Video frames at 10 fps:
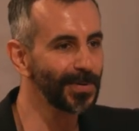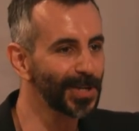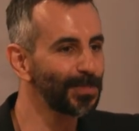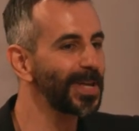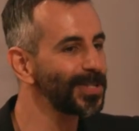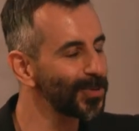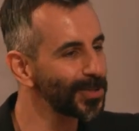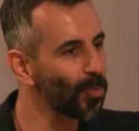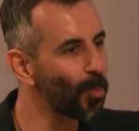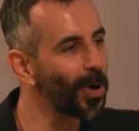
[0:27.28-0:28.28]
explain to
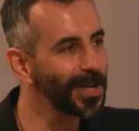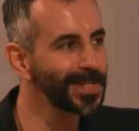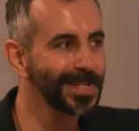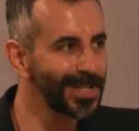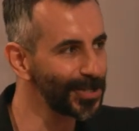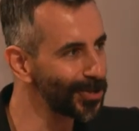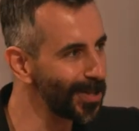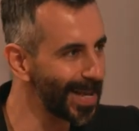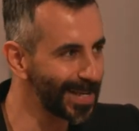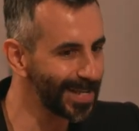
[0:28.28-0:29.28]
us, what is a
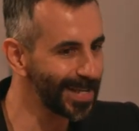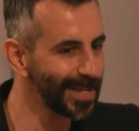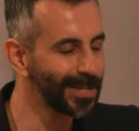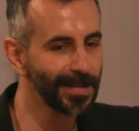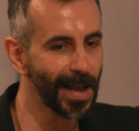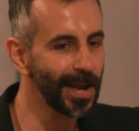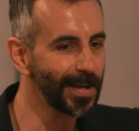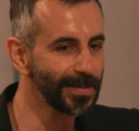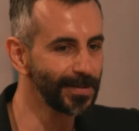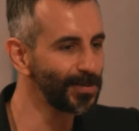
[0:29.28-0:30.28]
digital ID
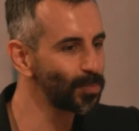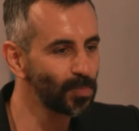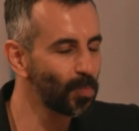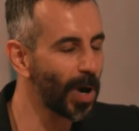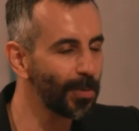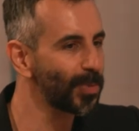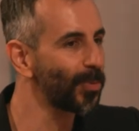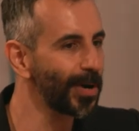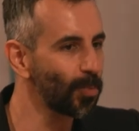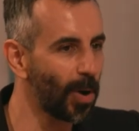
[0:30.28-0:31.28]
and why would a
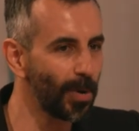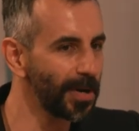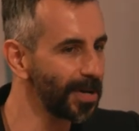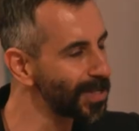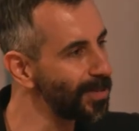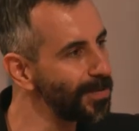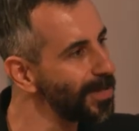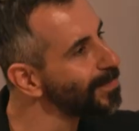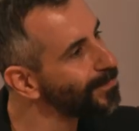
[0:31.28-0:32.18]
brand want one on its clothing?